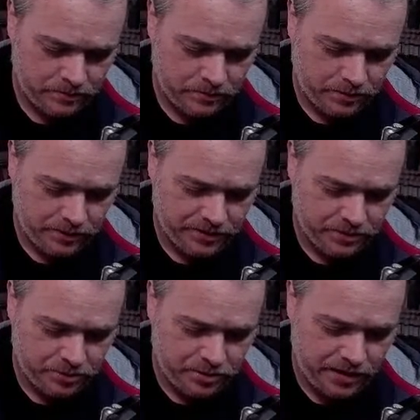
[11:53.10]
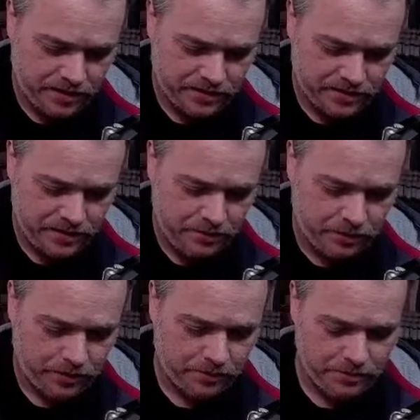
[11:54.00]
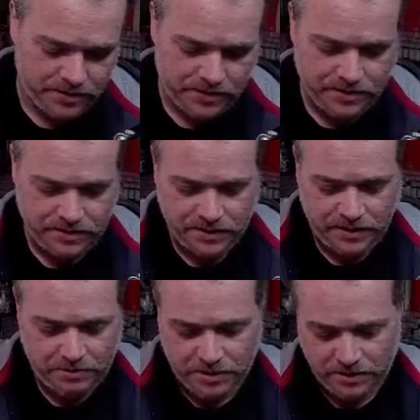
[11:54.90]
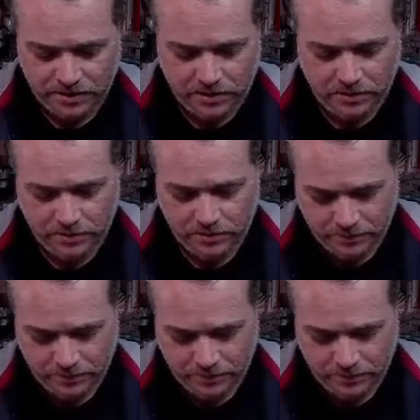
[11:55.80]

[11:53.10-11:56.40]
We'll also check, see what our resistance came out to.